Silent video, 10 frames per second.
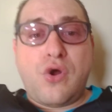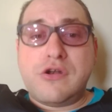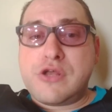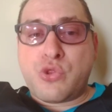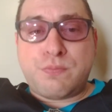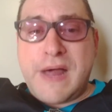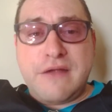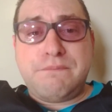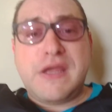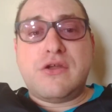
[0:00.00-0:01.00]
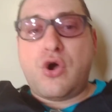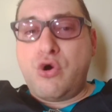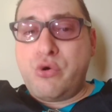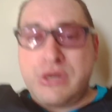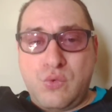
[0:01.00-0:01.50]
despite being
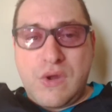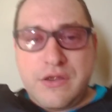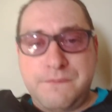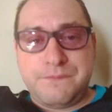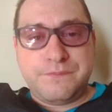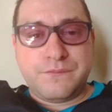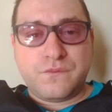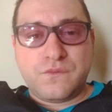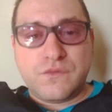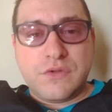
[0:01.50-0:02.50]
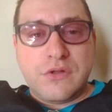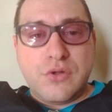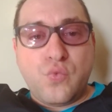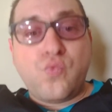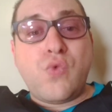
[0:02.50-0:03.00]
0-1,
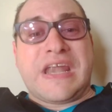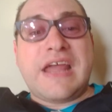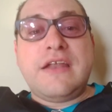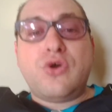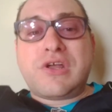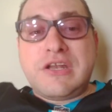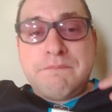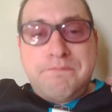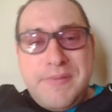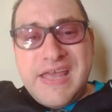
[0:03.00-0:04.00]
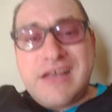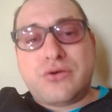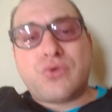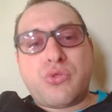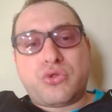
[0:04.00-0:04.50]
when I look at the big
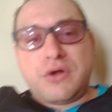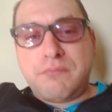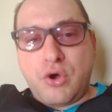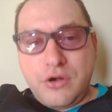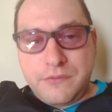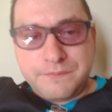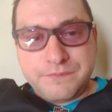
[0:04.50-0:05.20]
crystal ball,